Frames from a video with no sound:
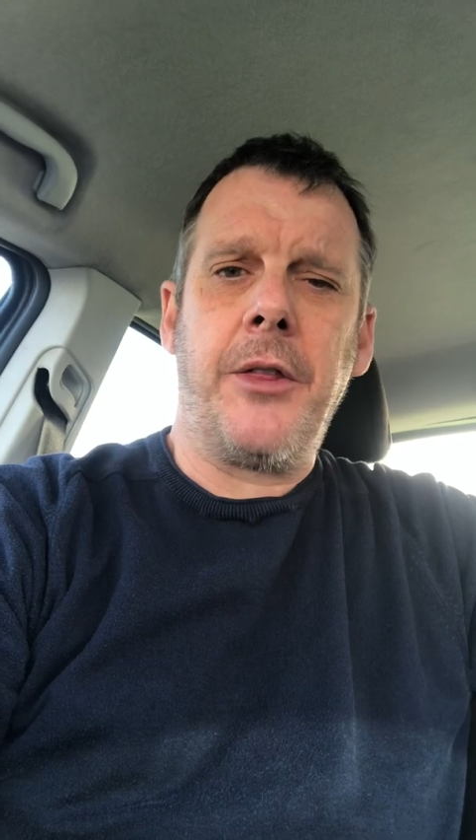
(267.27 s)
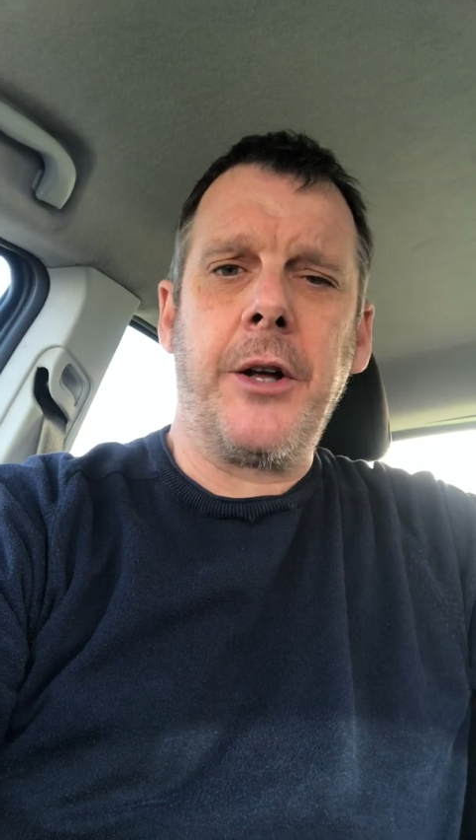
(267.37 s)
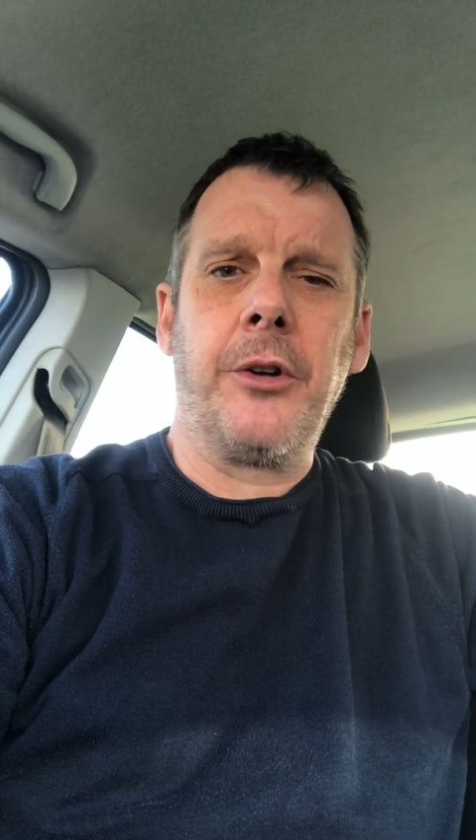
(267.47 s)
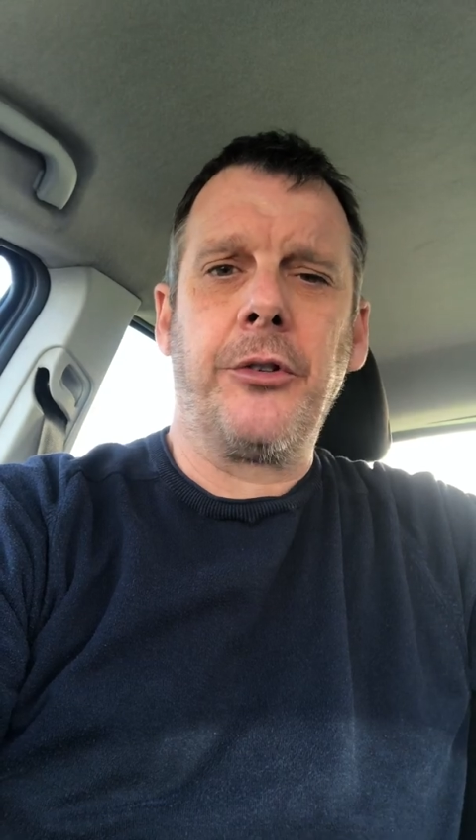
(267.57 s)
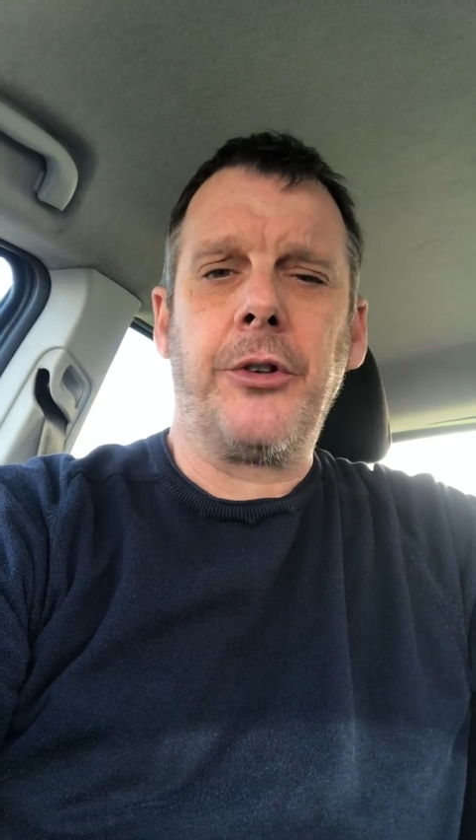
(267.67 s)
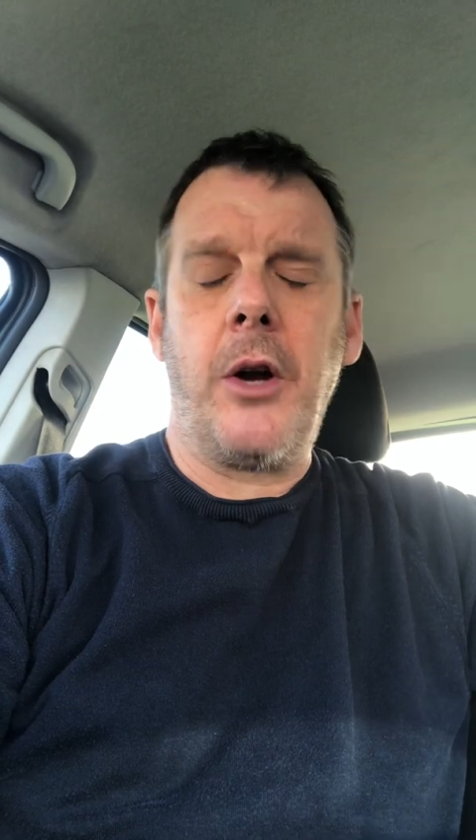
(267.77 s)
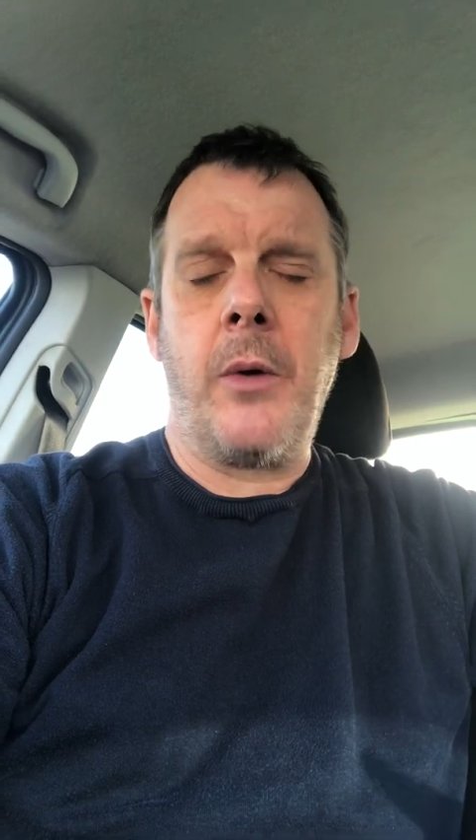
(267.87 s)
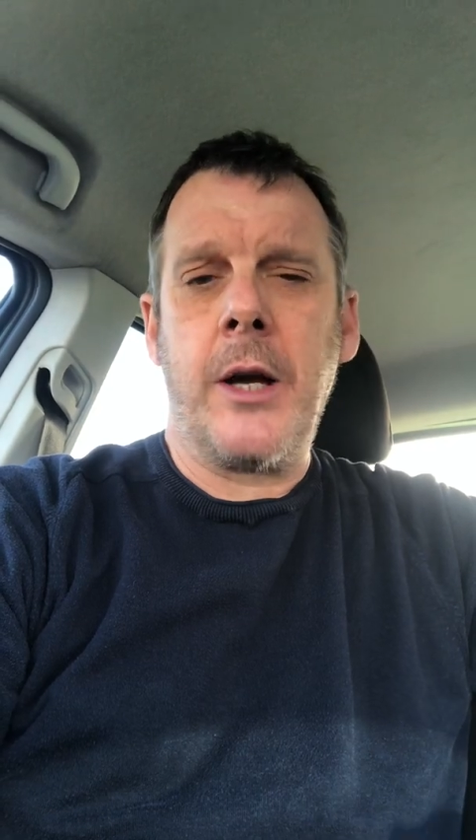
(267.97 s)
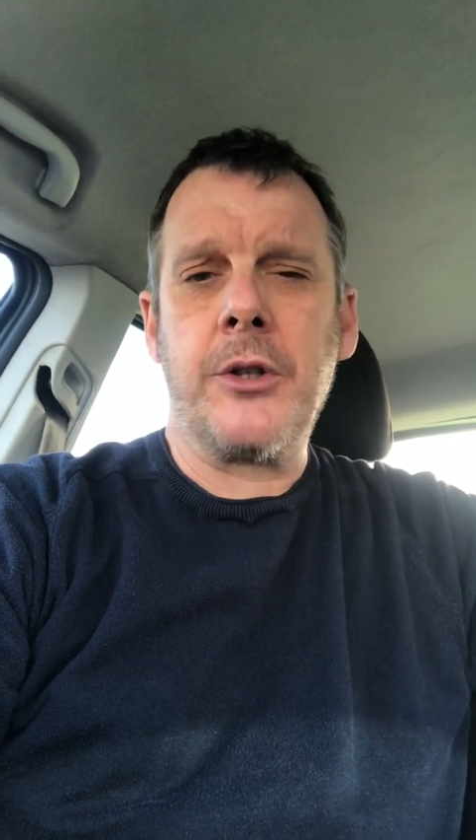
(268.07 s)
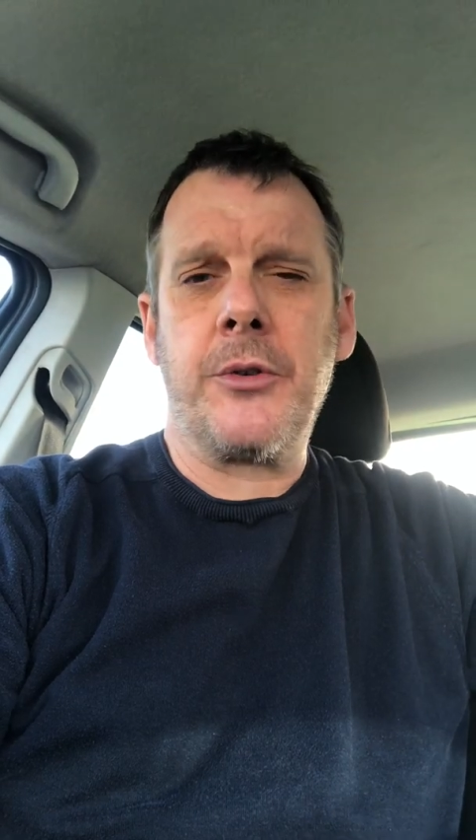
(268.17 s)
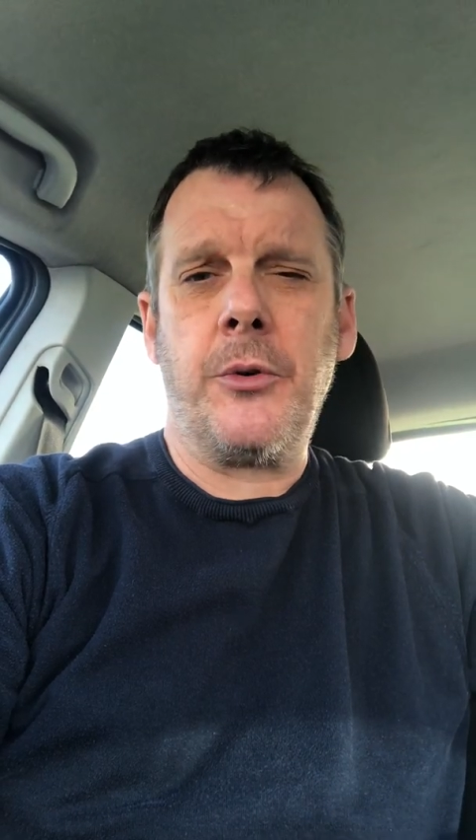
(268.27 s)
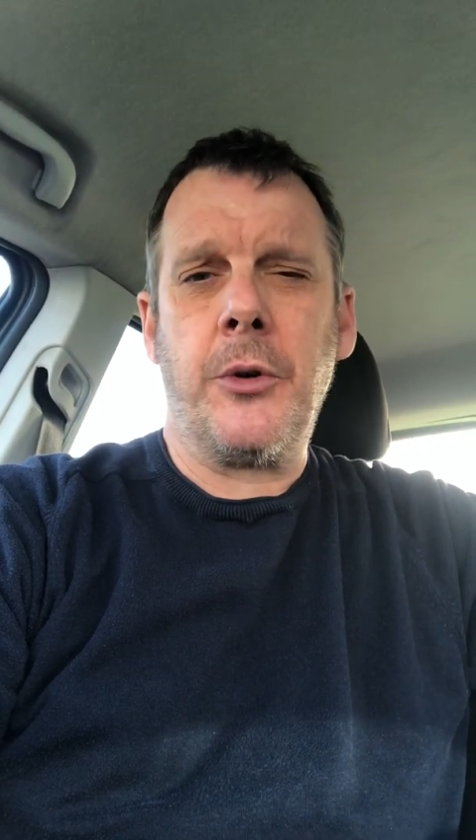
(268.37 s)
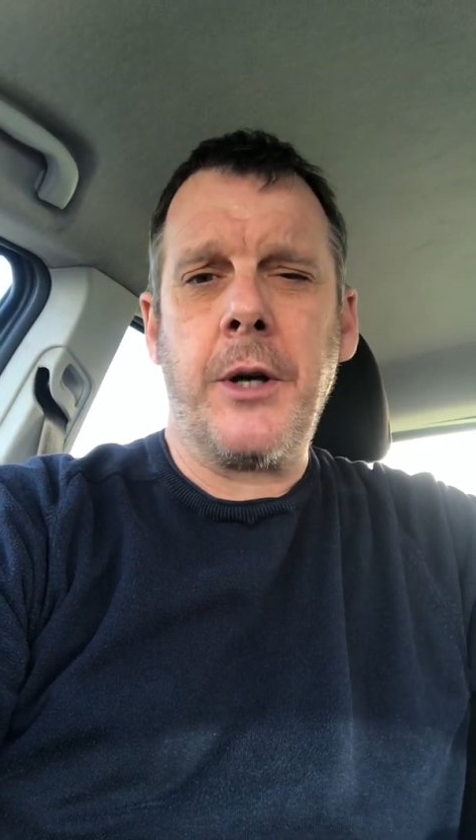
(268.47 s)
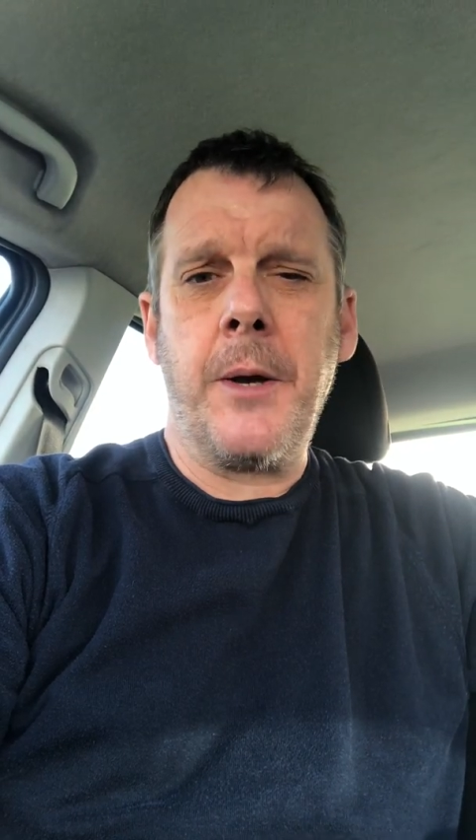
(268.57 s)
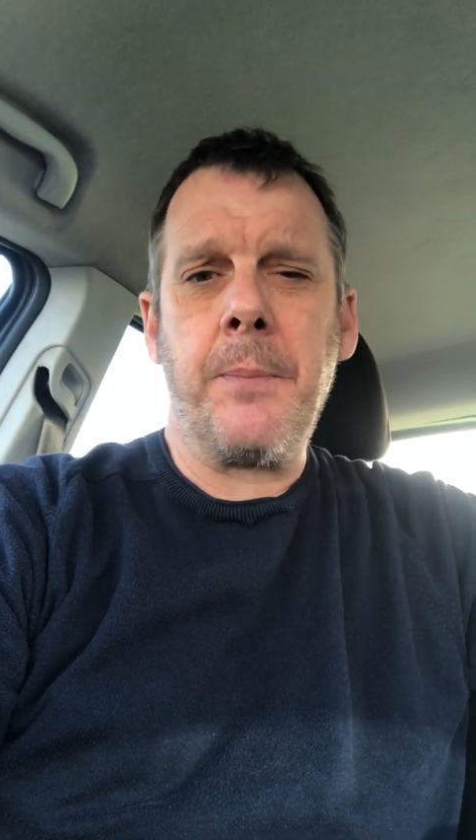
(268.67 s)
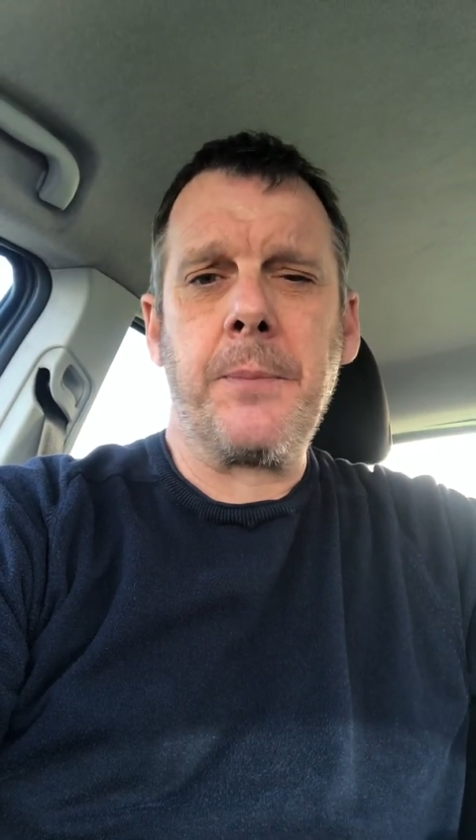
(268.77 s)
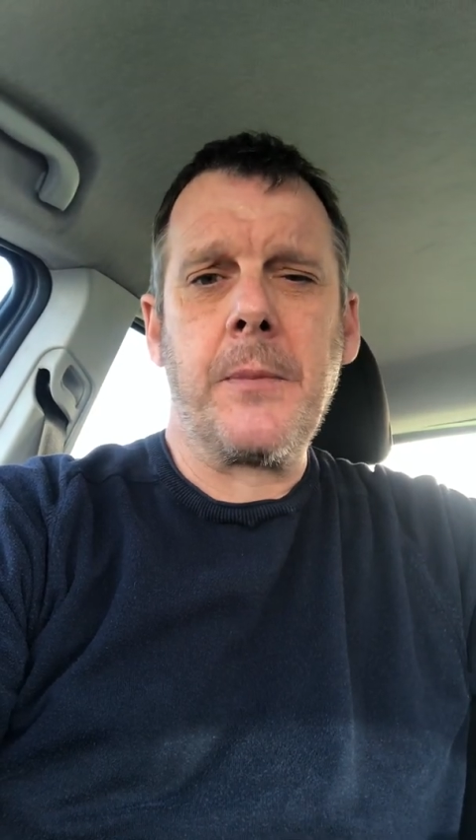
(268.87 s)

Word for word: things arranged for you.